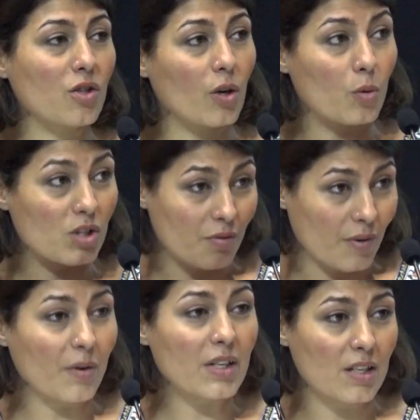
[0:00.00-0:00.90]
so it was a
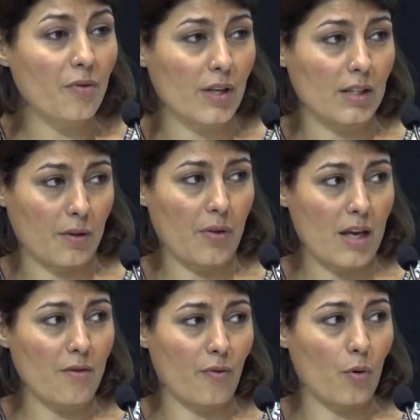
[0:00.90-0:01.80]
very difficult
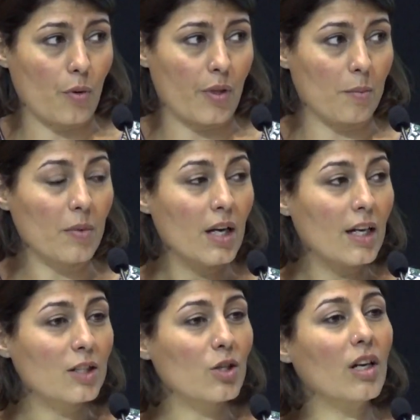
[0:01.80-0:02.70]
thing for them
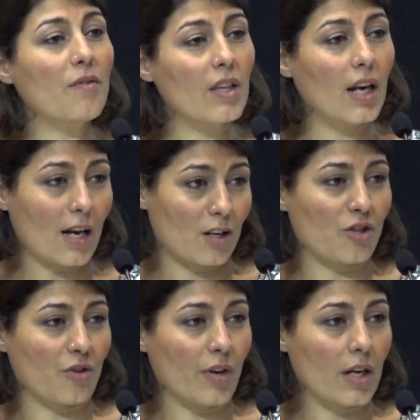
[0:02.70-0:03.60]
to leave the
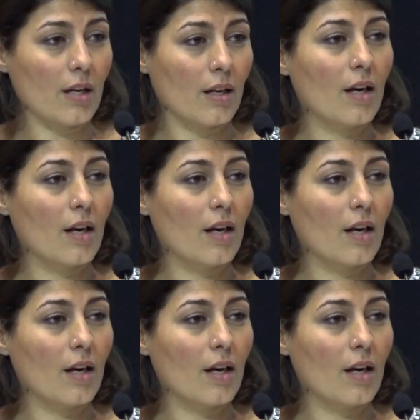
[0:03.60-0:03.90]
luxury